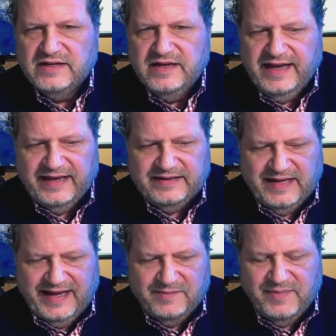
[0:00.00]

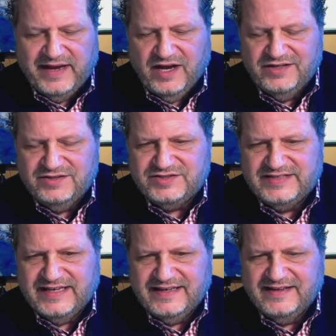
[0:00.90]
And by
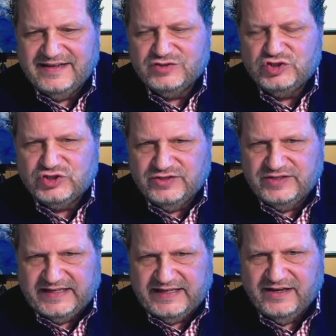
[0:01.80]
understanding their
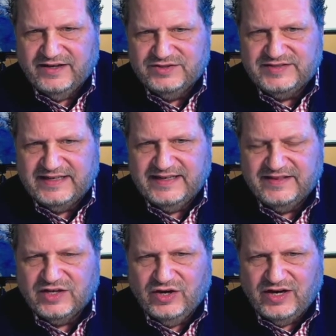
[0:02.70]
journey and understanding
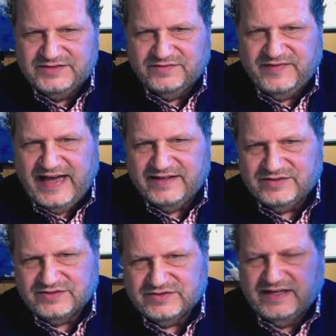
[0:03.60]
the causal
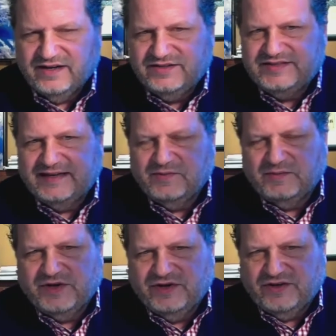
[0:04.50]
factors and understanding
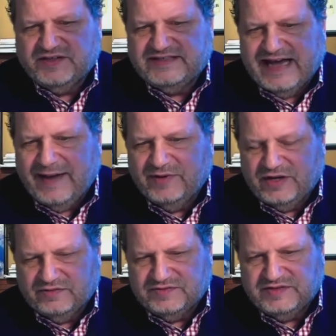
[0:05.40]
what we call the
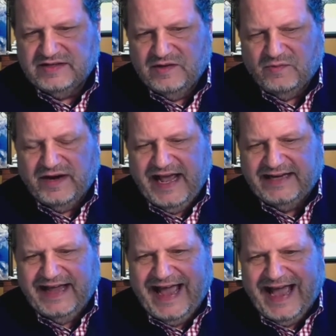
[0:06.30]
dominoes, what
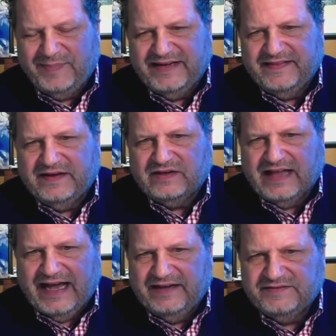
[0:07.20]
had to happen in their
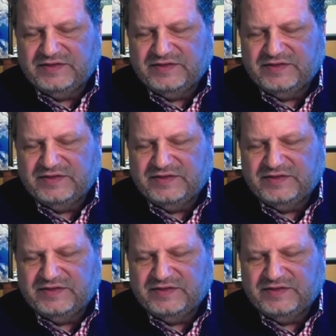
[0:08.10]
lives.